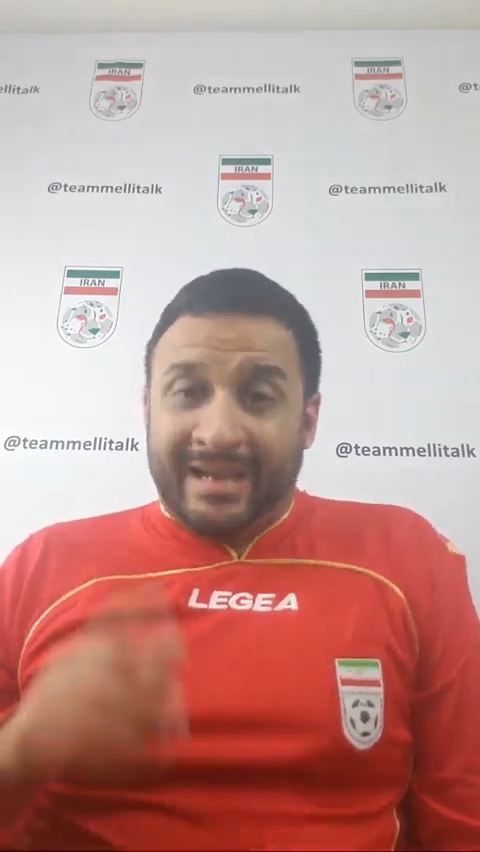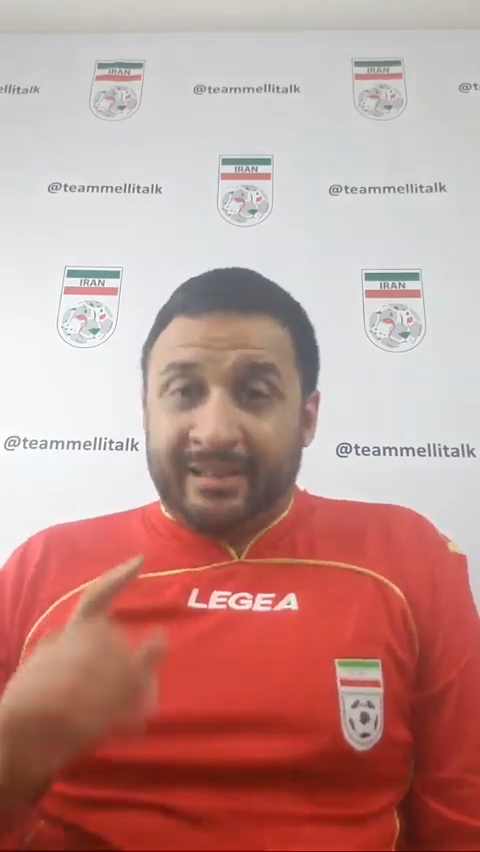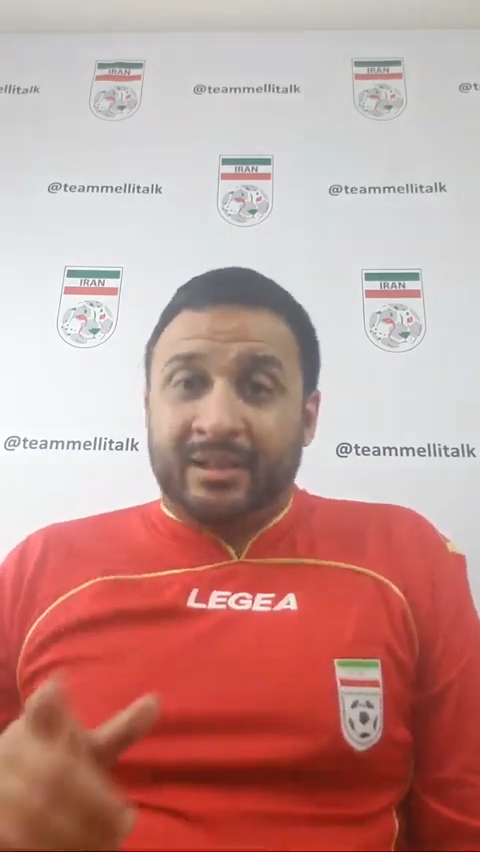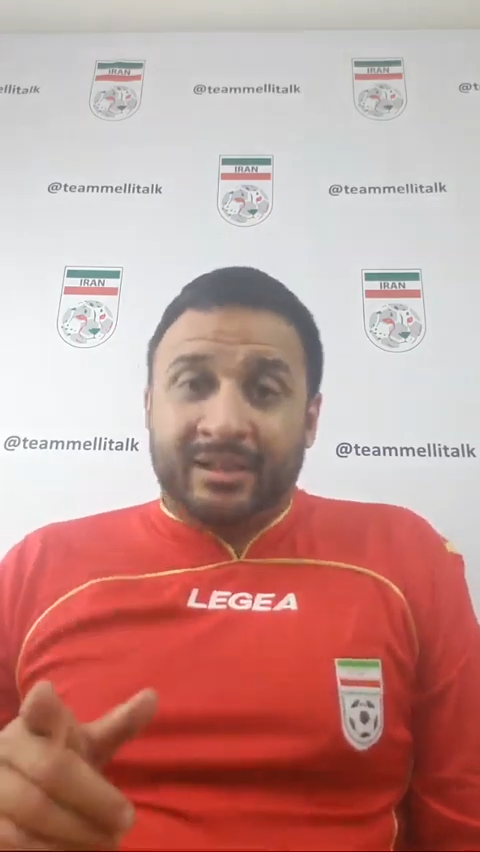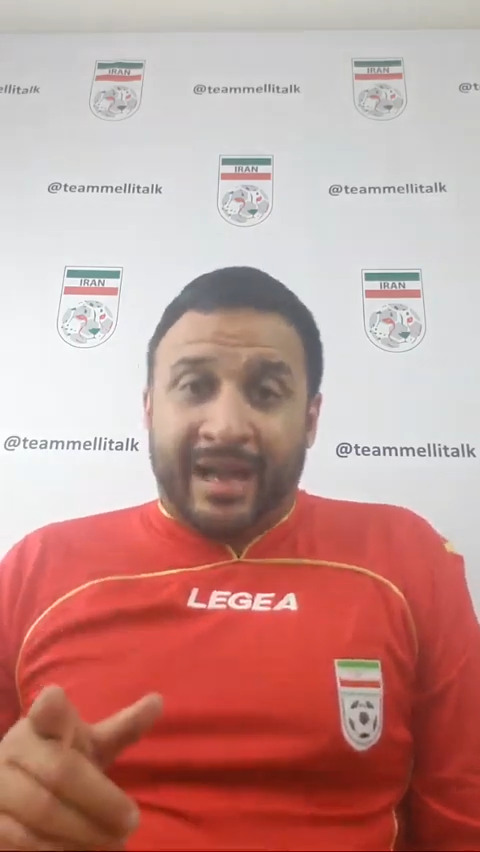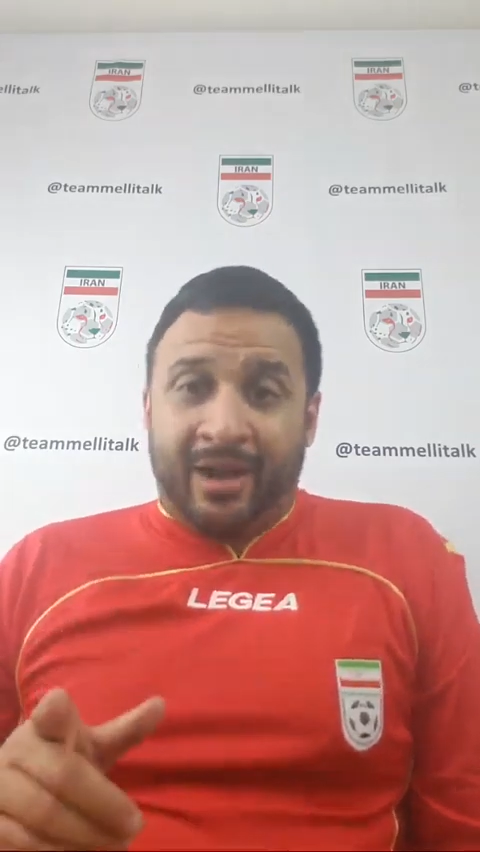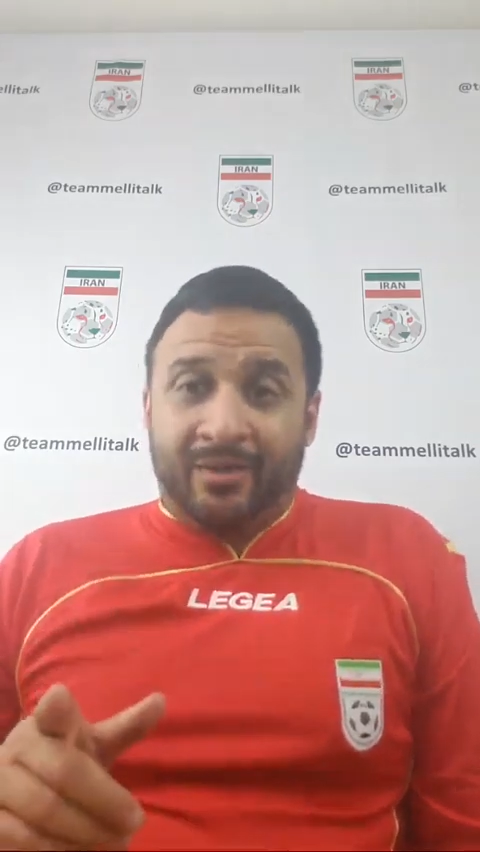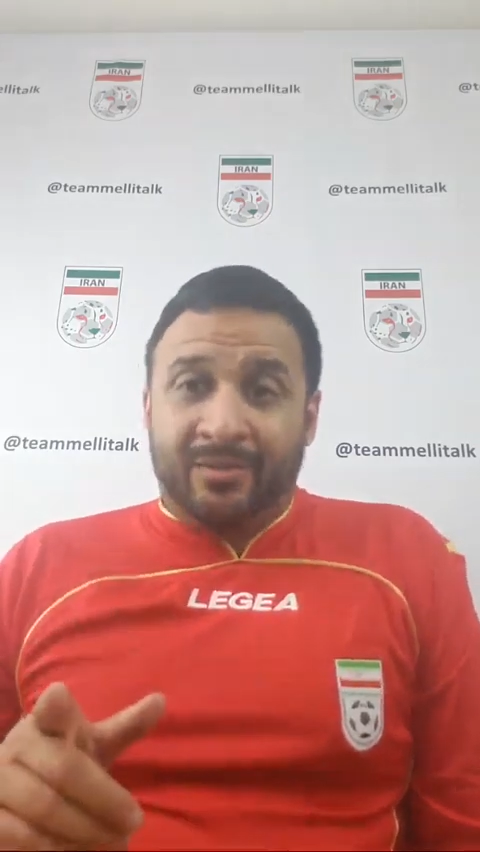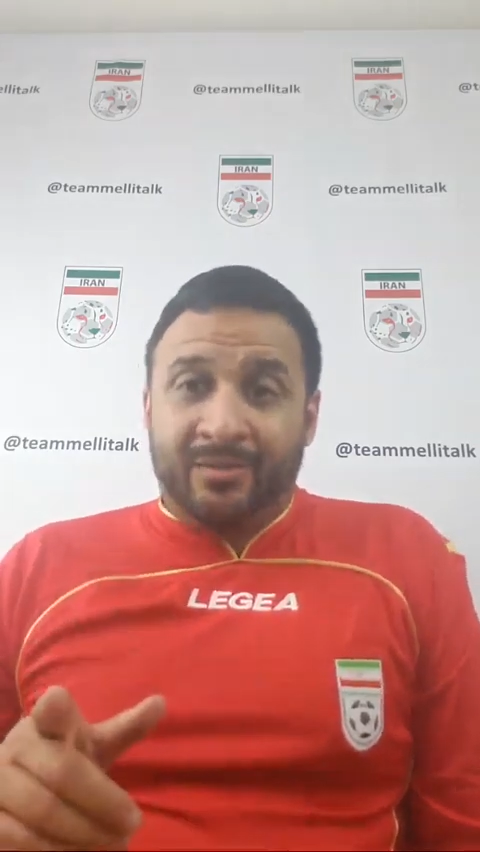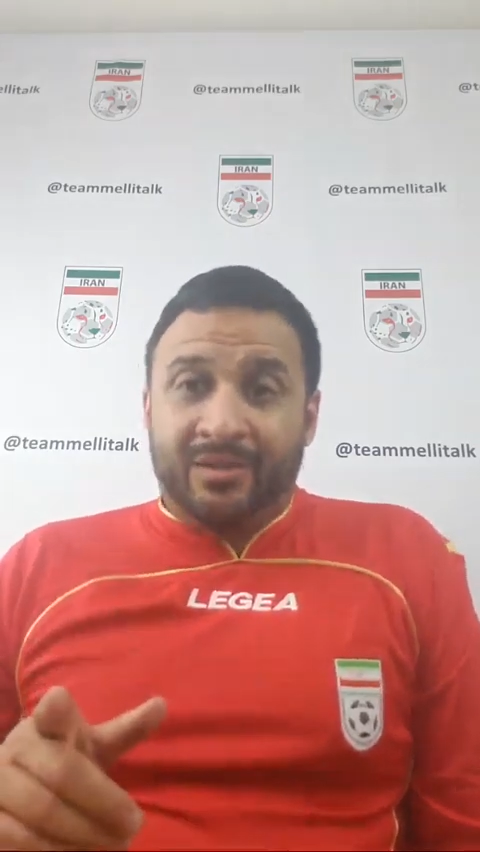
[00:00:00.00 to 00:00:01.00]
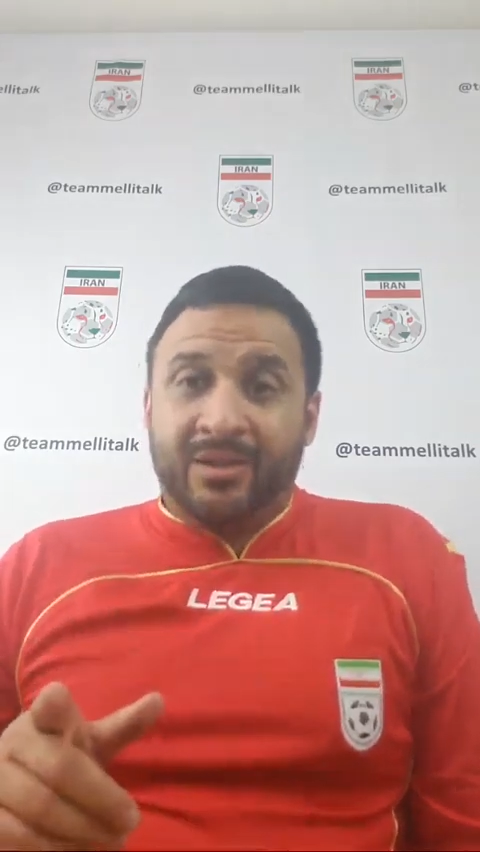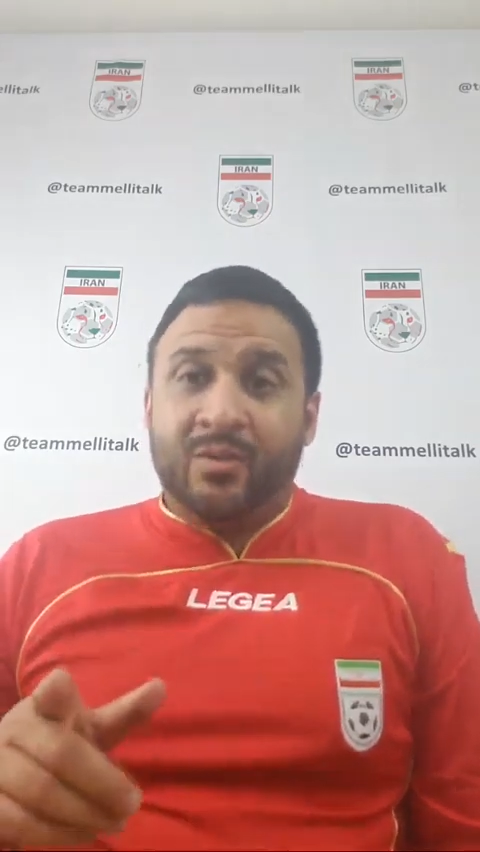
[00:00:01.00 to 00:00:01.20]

on the lookout.